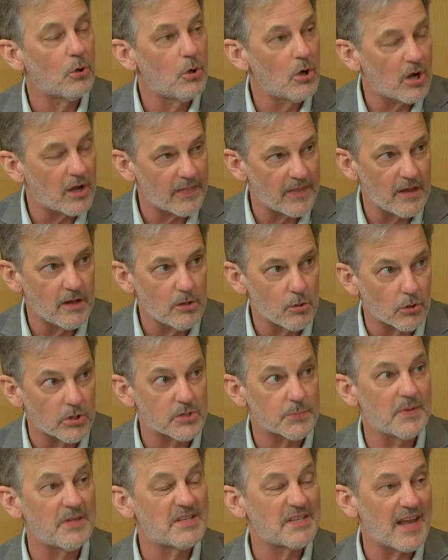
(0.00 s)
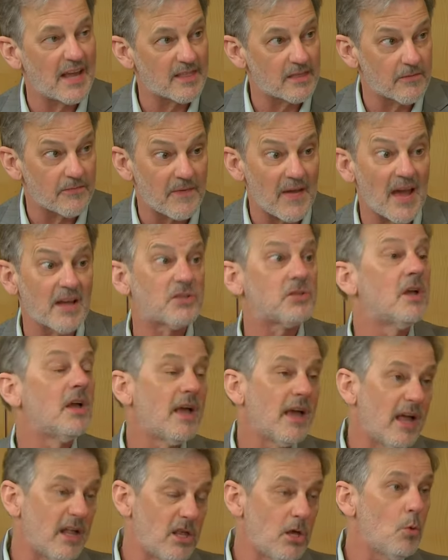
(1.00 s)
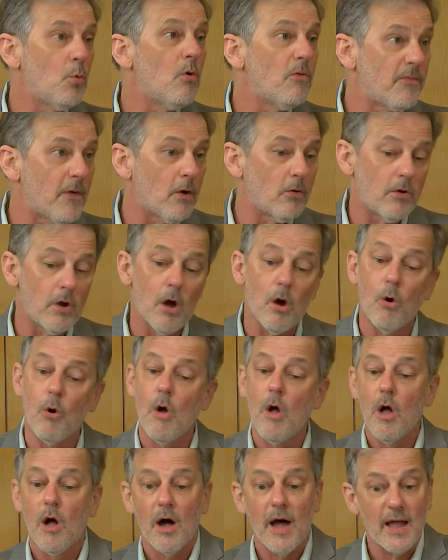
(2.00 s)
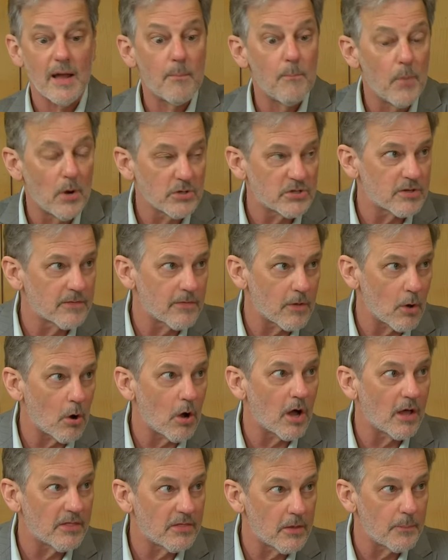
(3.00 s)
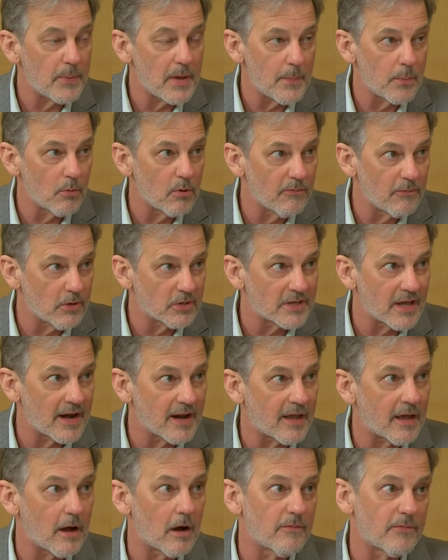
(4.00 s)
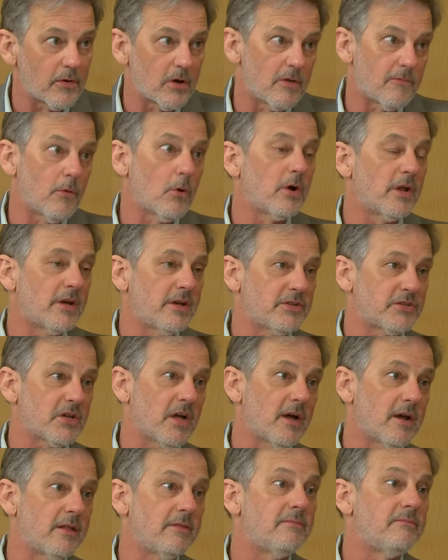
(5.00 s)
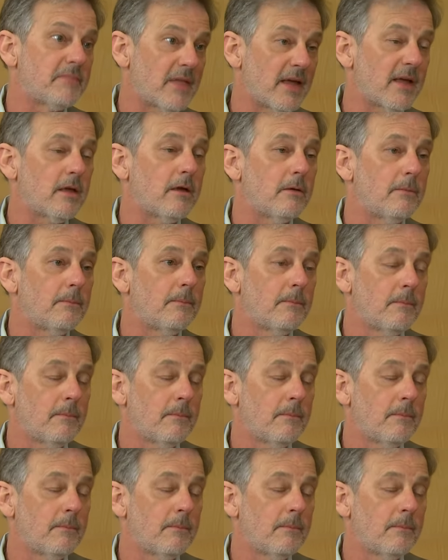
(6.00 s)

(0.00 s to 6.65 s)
Look at the endorsements, get the facts, and you will vote no, like most of the people who have looked at it carefully have already decided. Thank you.